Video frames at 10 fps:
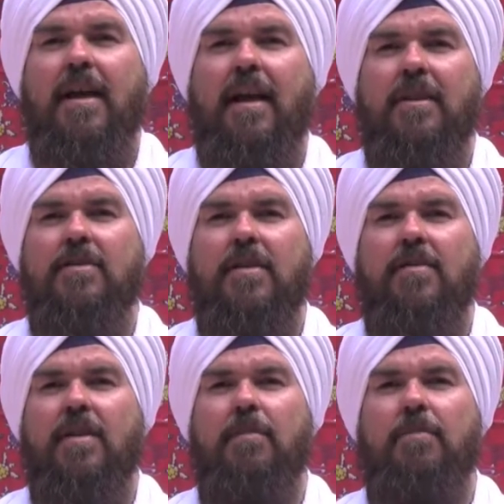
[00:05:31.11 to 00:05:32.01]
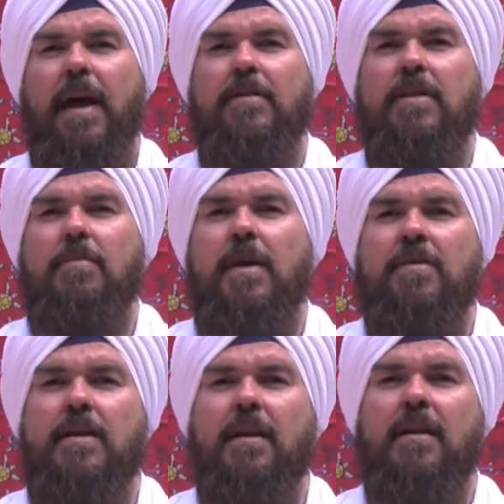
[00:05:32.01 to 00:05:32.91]
into some
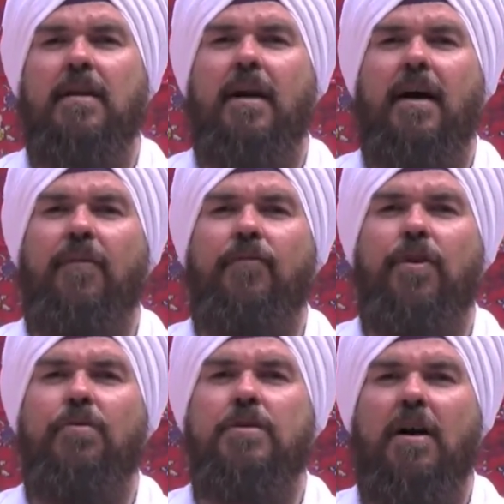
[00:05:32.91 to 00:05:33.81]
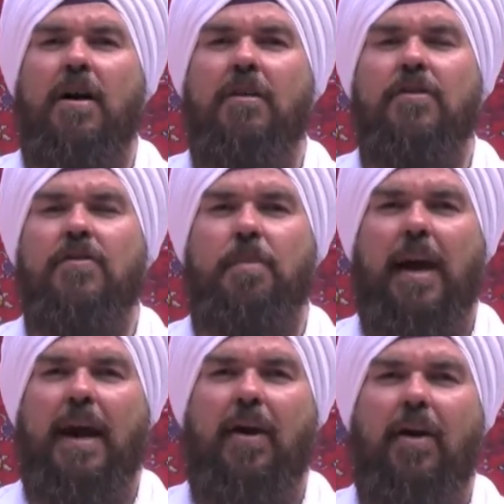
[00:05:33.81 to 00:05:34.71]
pessimistic, futile
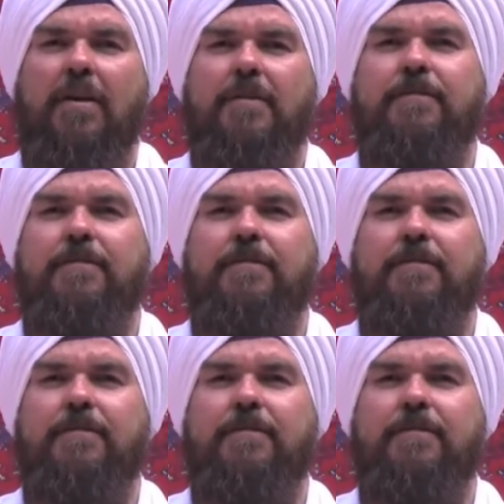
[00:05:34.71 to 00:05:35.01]
despair.